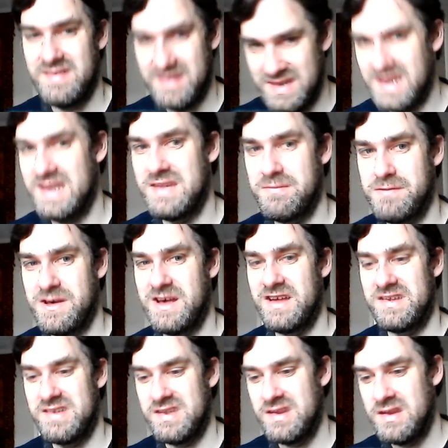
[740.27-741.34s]
Yeah, the
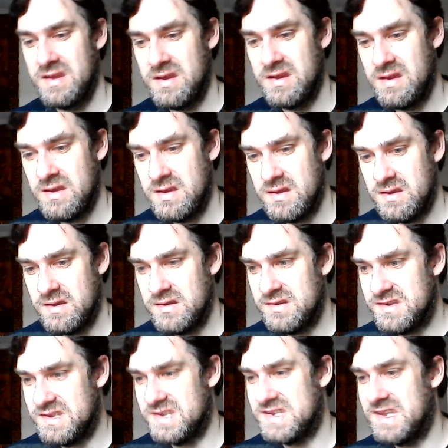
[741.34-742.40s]
past.
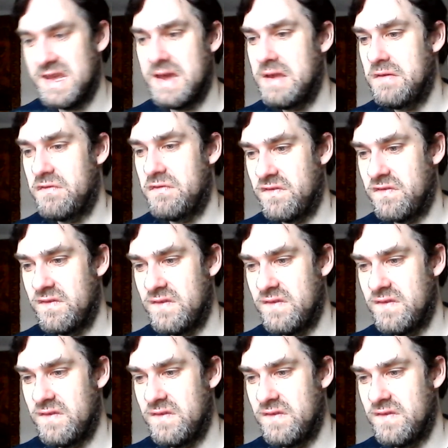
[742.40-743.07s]
To save,